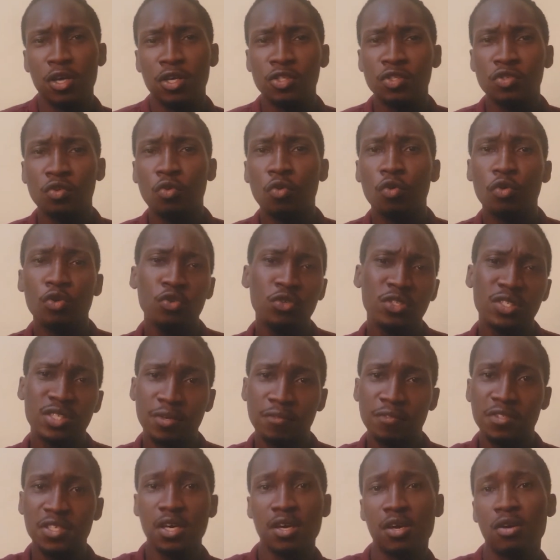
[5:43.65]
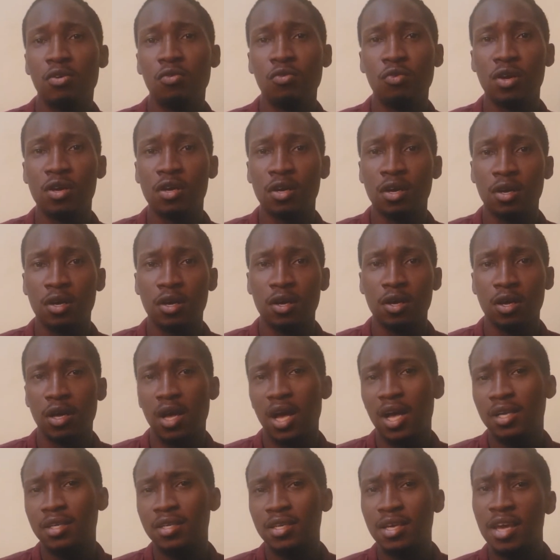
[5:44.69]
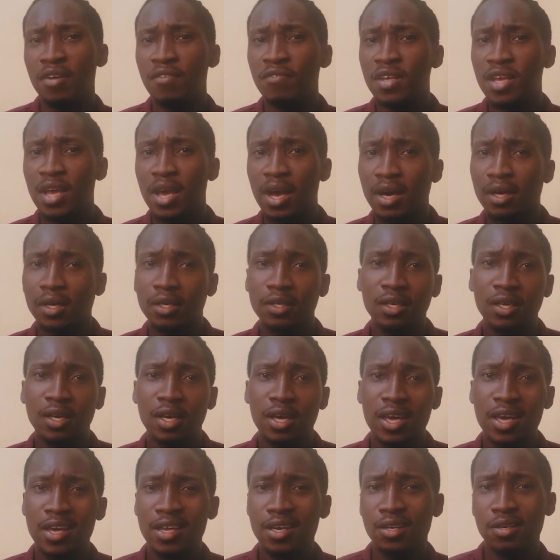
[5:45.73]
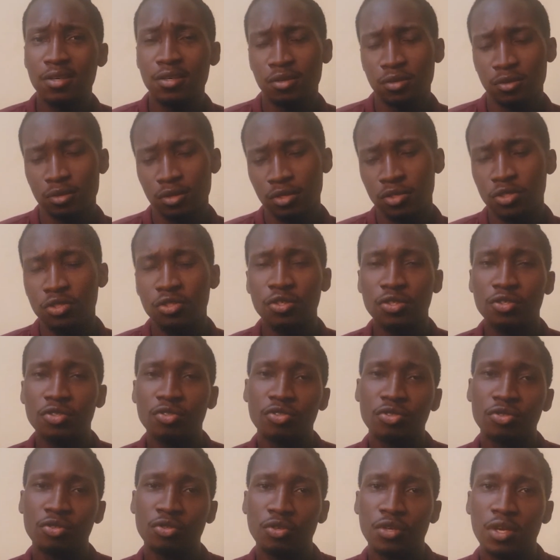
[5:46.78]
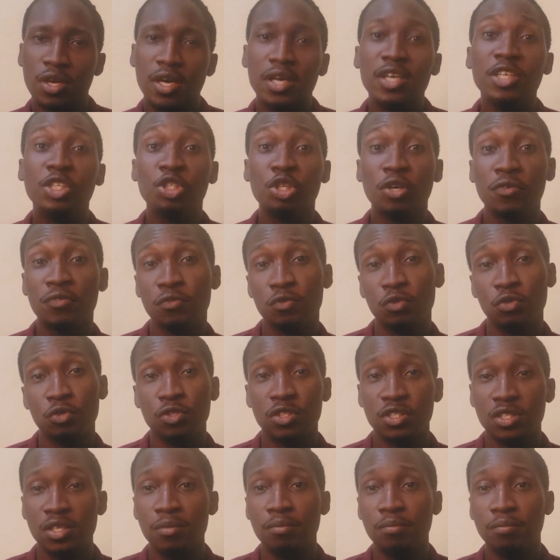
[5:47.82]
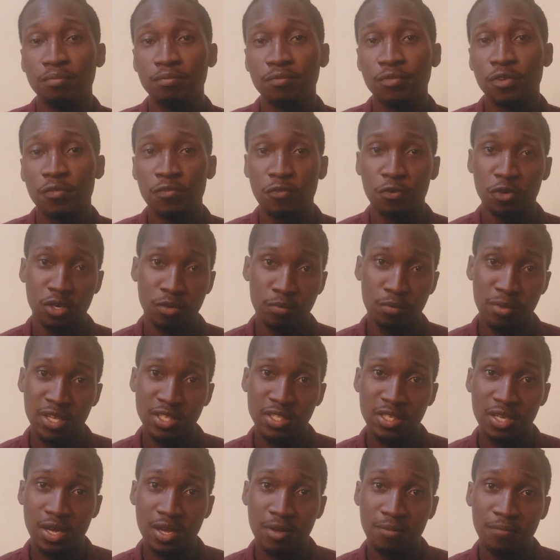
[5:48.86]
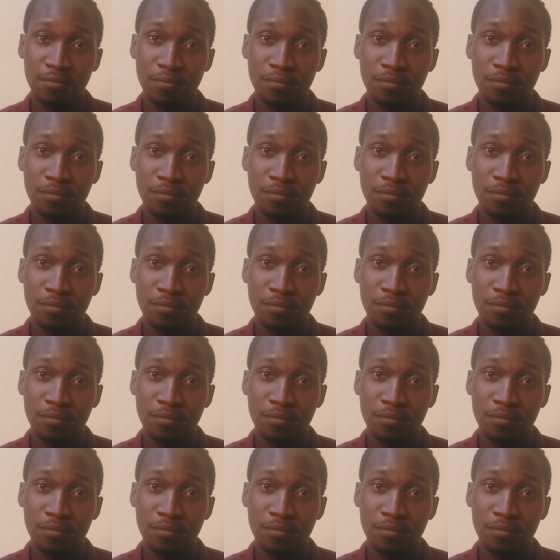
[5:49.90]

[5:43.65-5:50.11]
So you just take a look at the FDR and just reshuffle your team for the better.